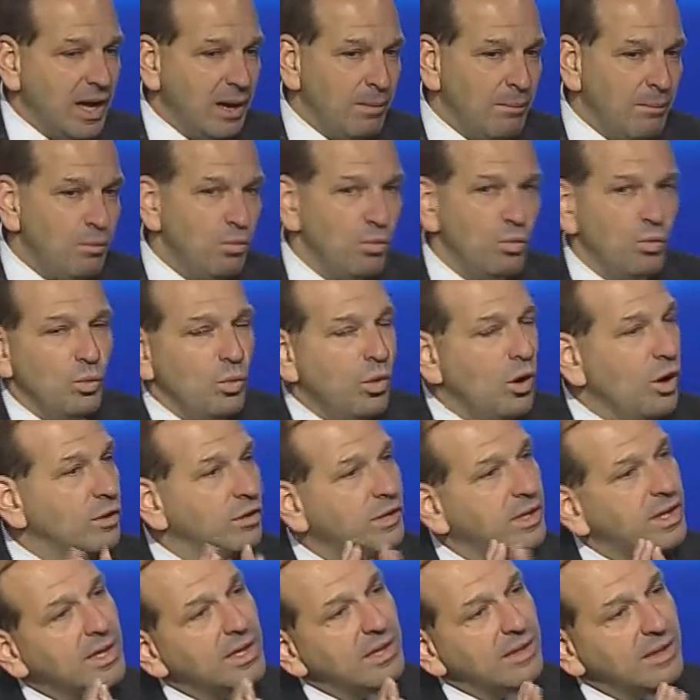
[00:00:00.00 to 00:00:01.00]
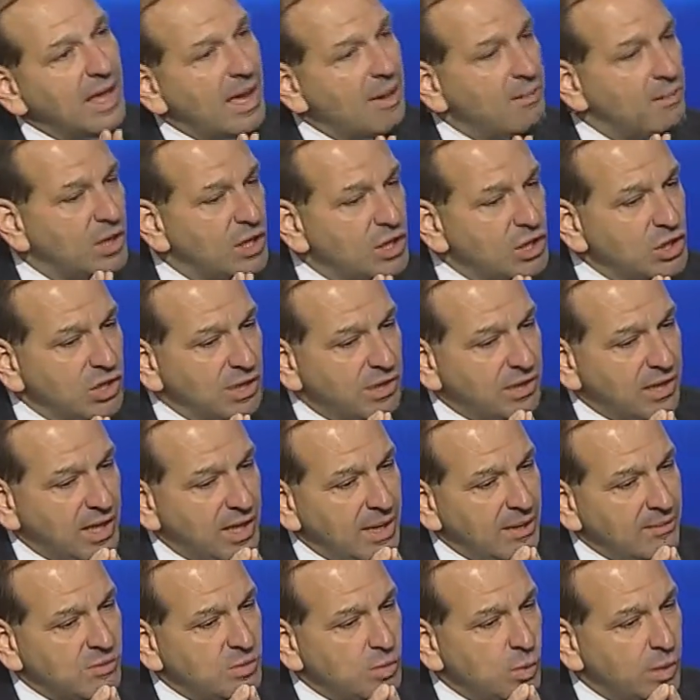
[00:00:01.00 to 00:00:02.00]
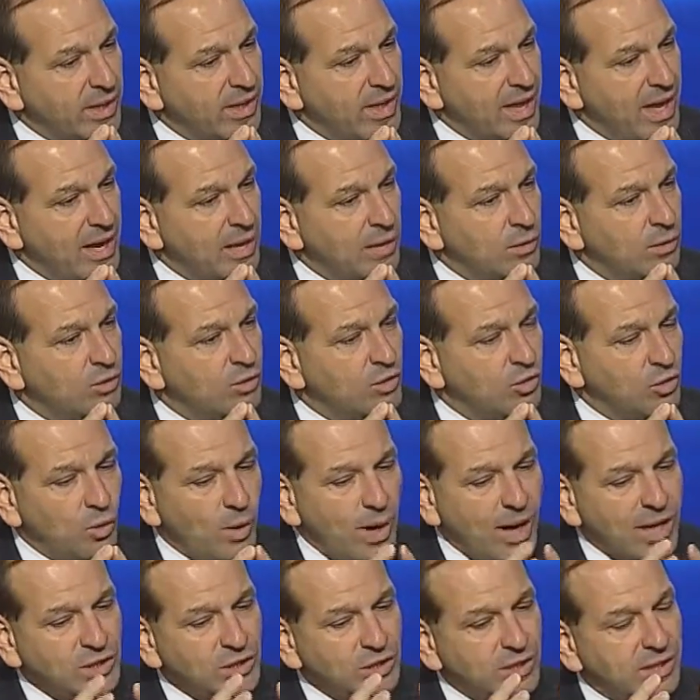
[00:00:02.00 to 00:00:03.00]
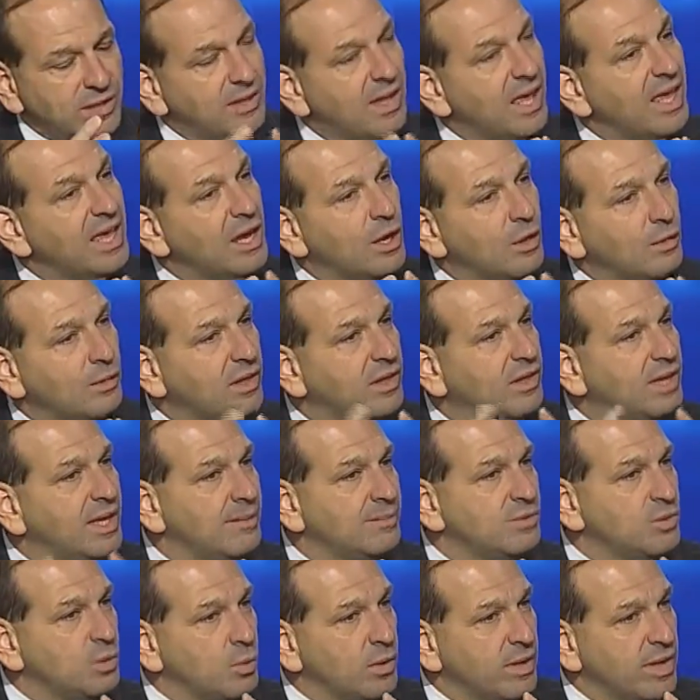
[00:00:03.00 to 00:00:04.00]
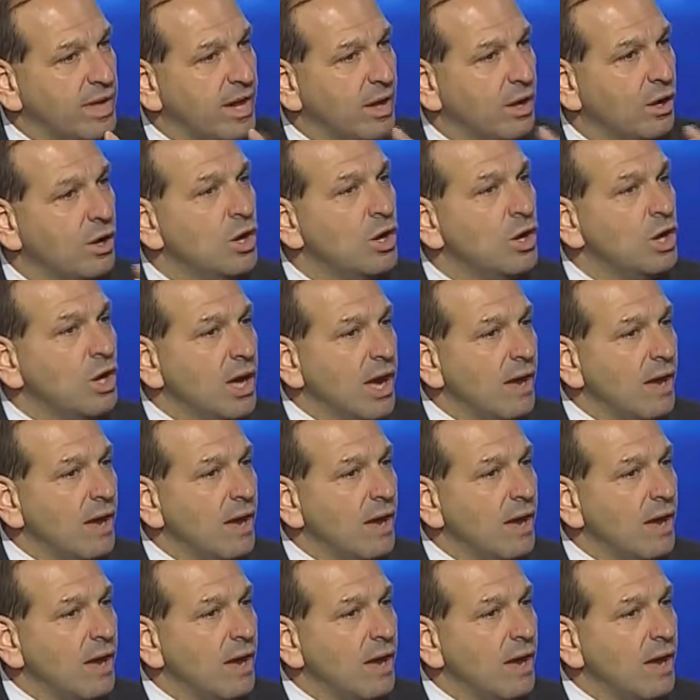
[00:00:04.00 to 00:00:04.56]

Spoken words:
our decontamination teams went down to actually take care of the teams that were there.